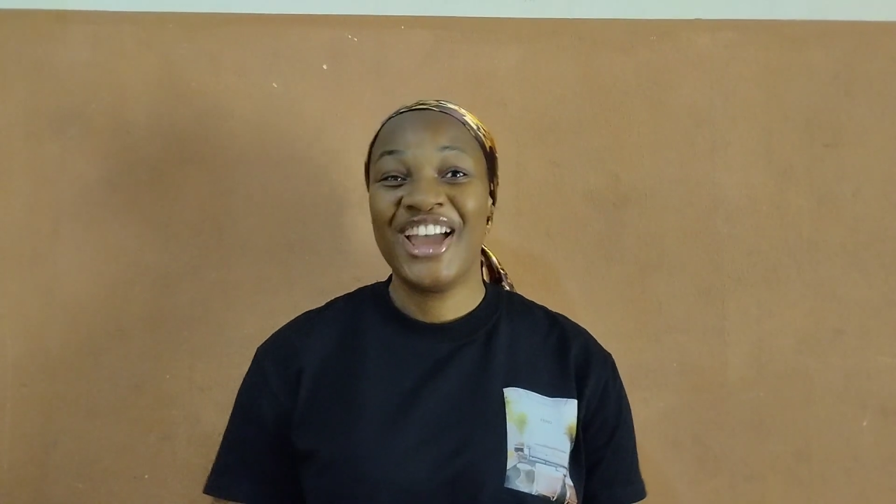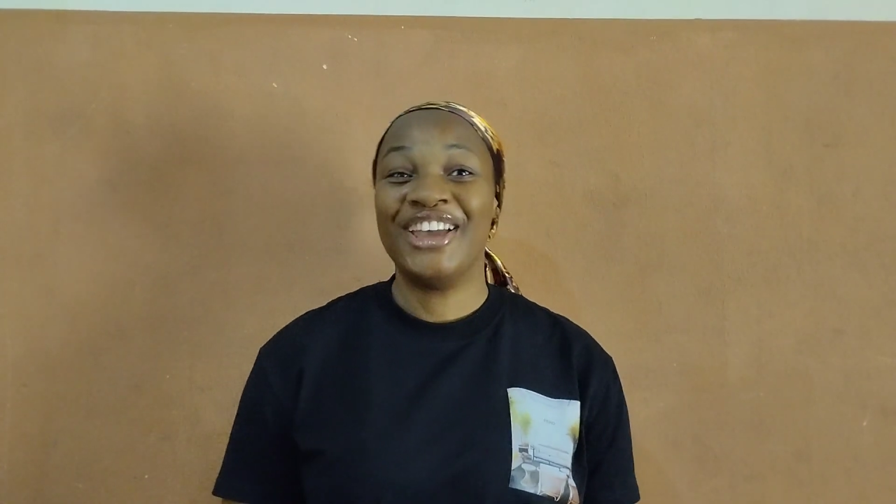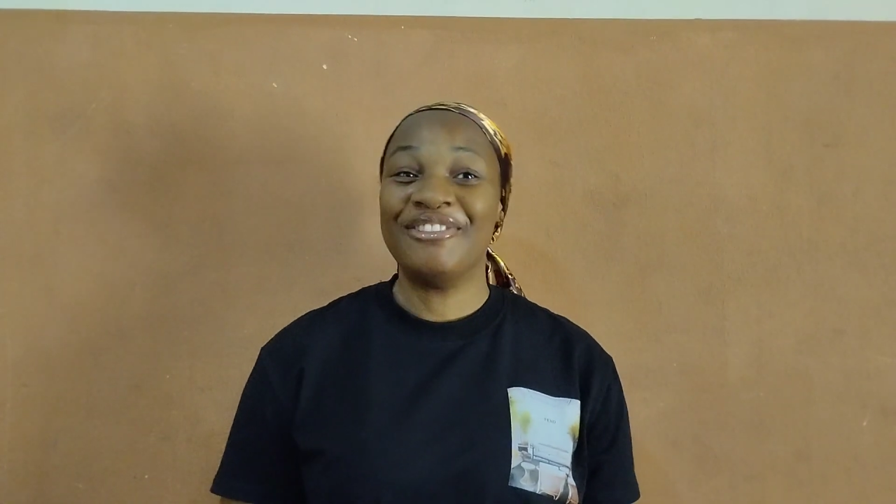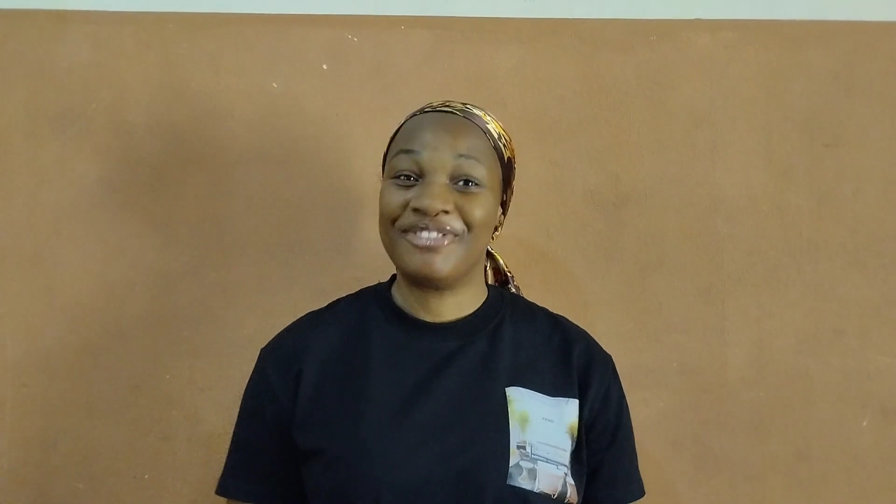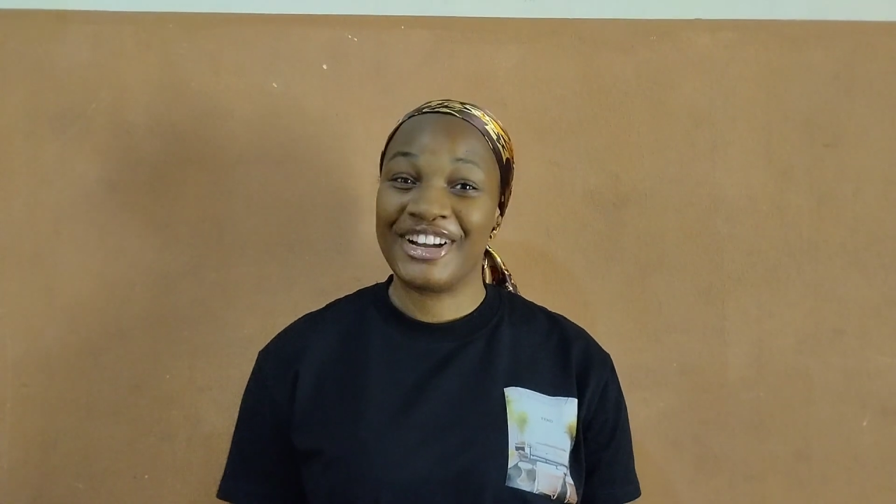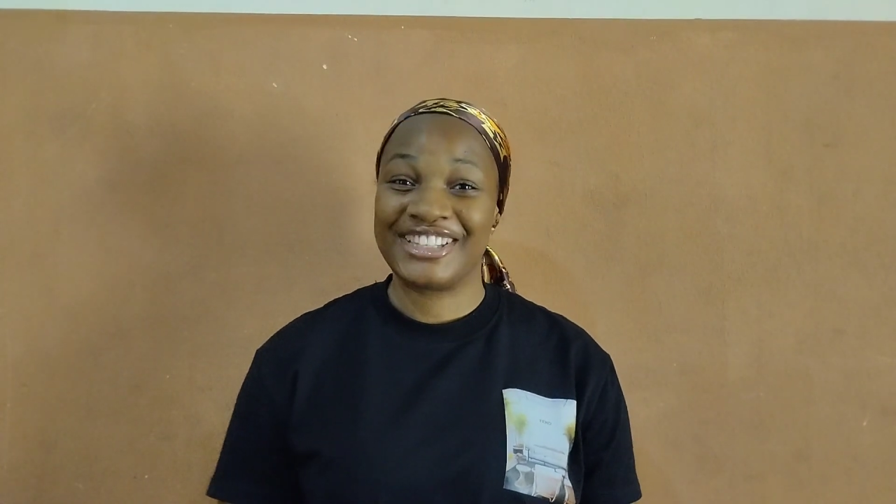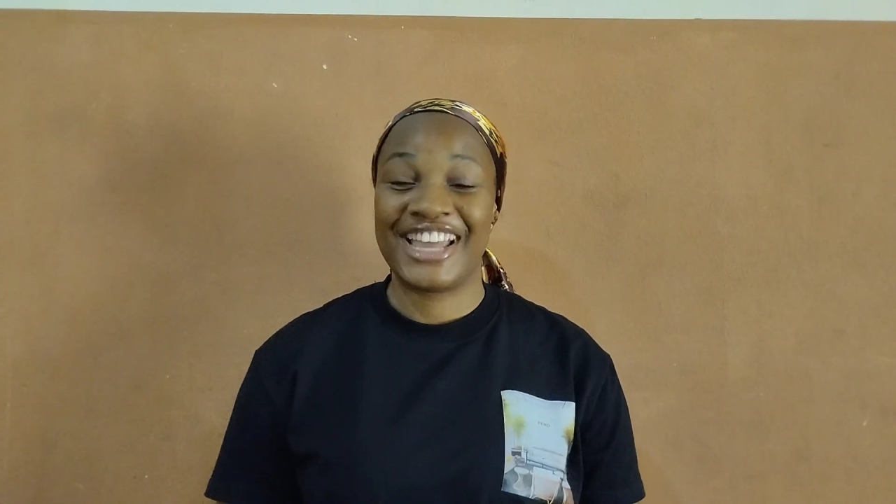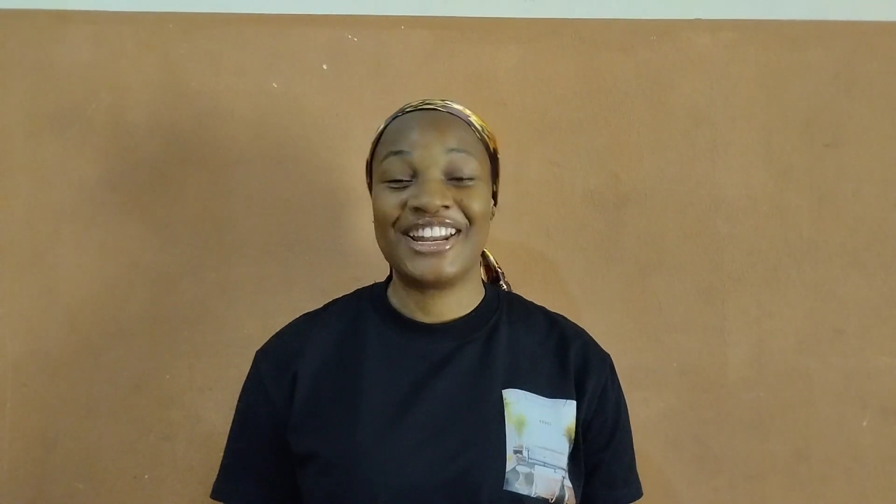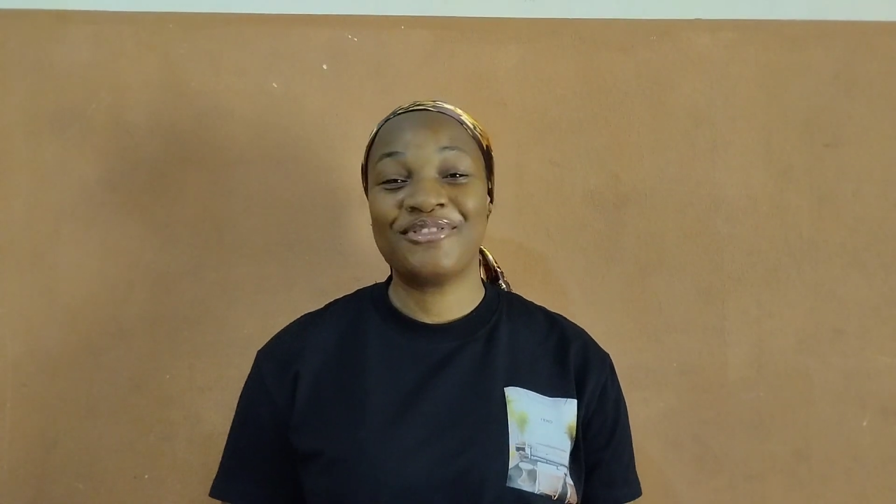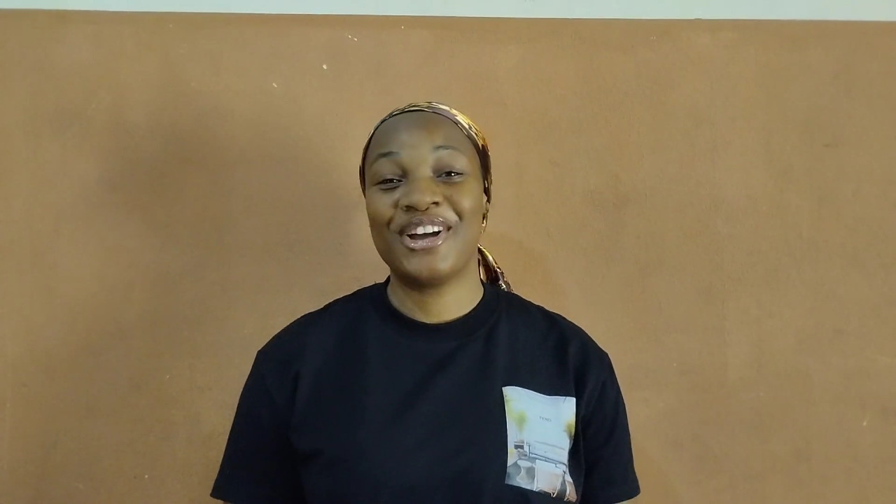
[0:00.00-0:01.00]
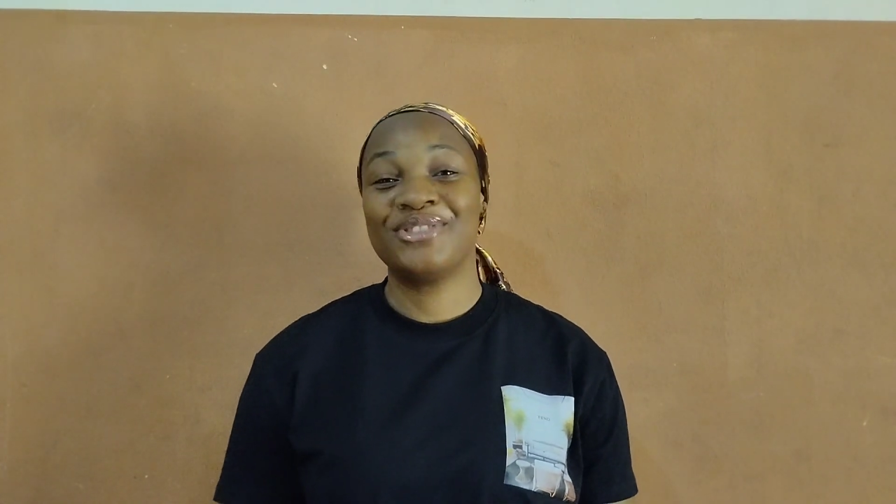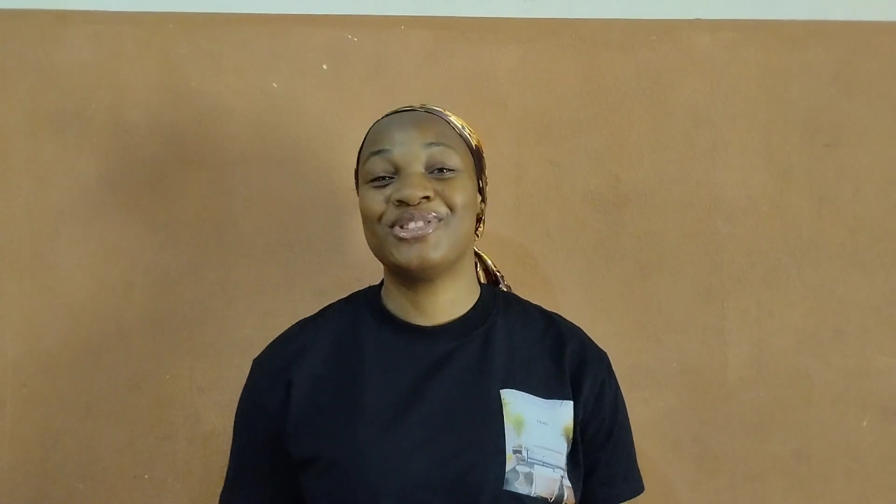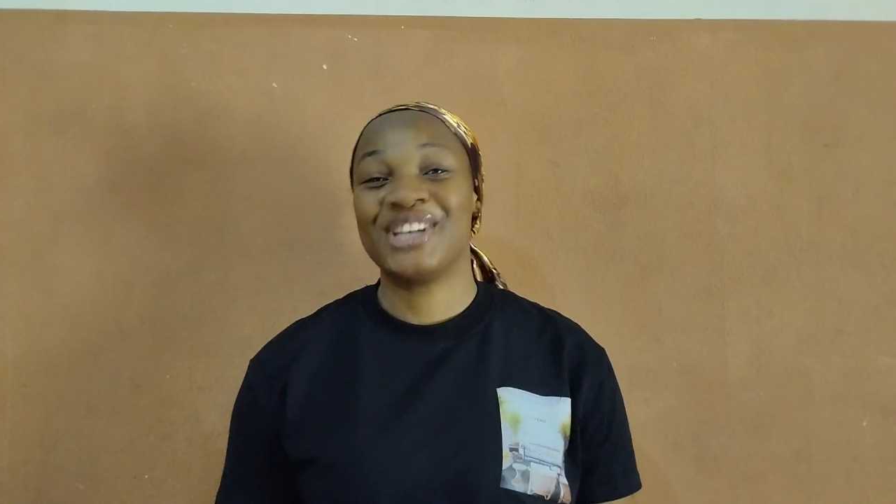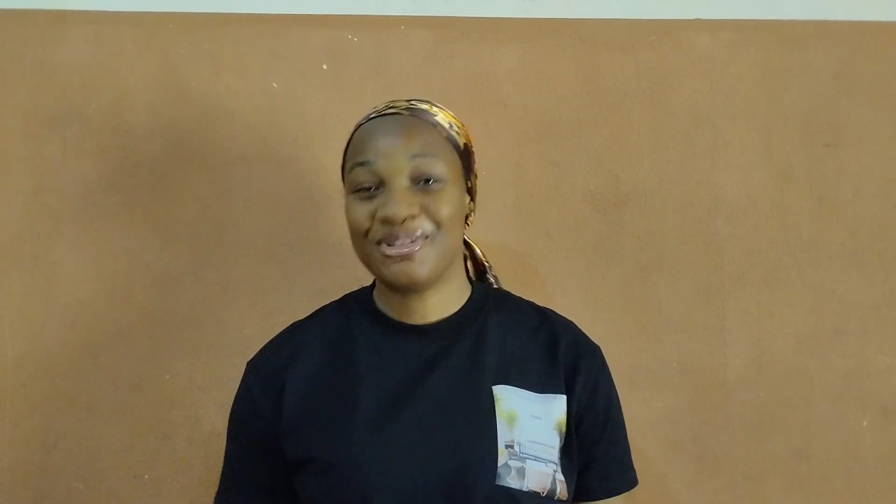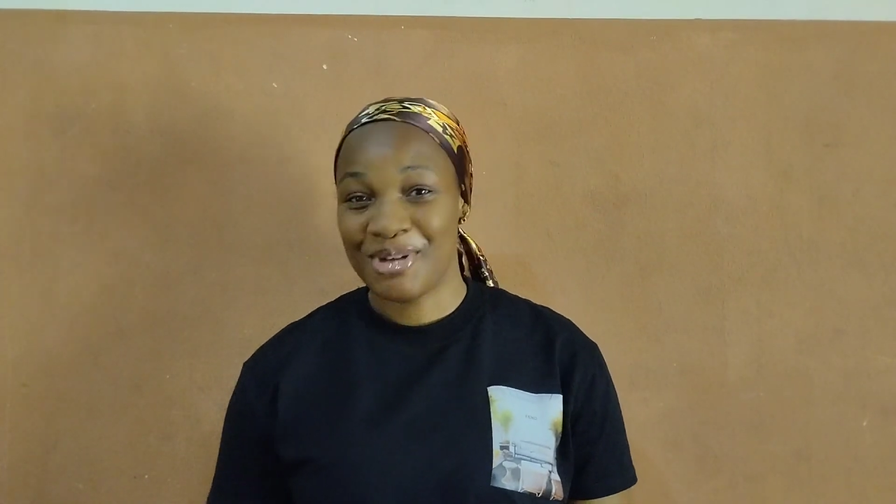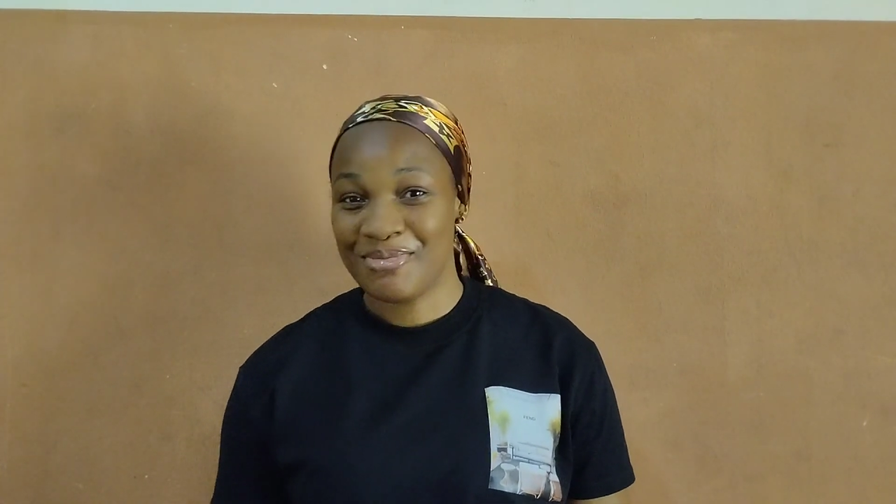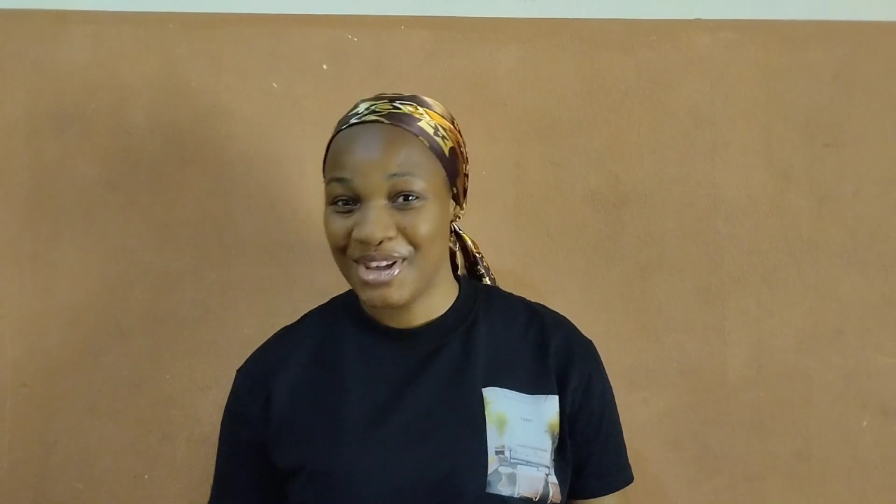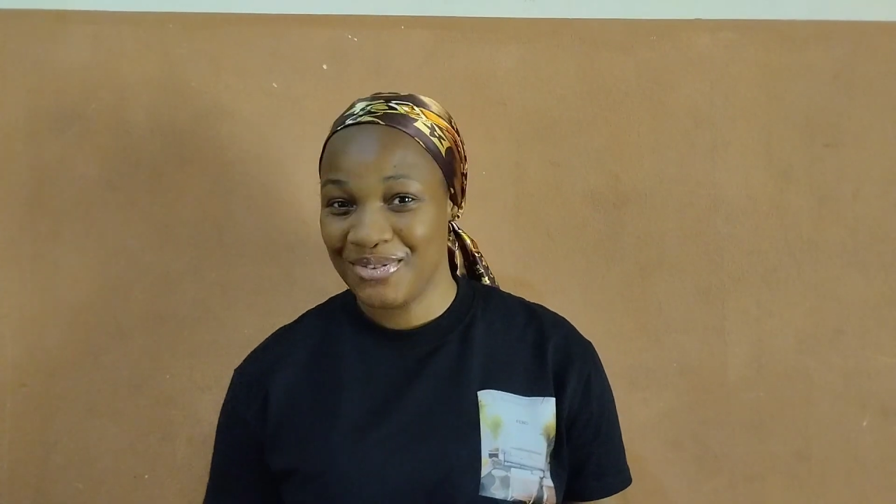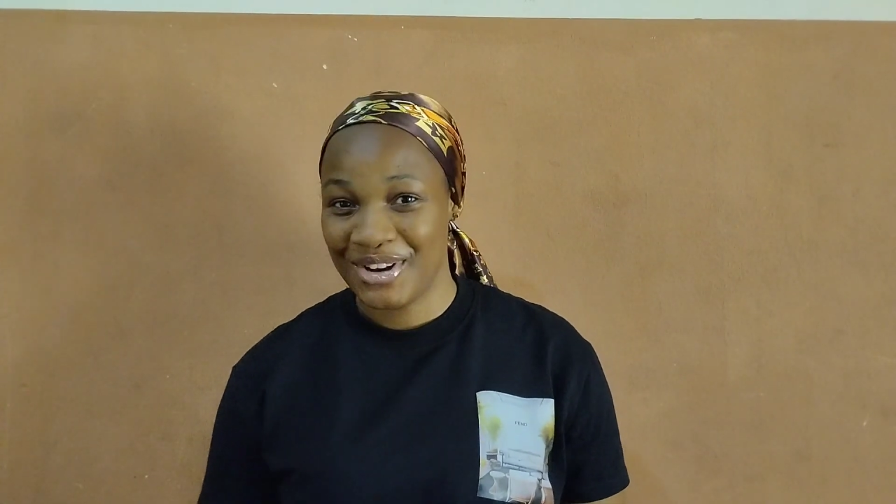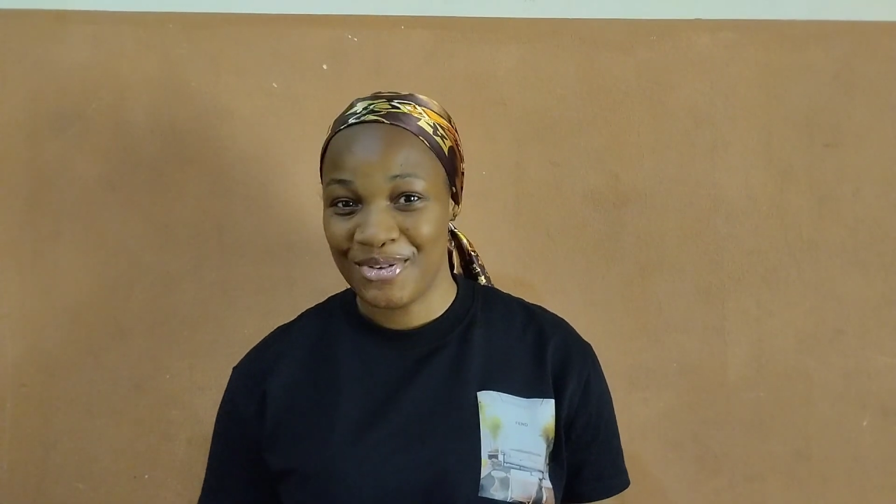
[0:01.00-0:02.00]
In fact, I never had to touch my best friend.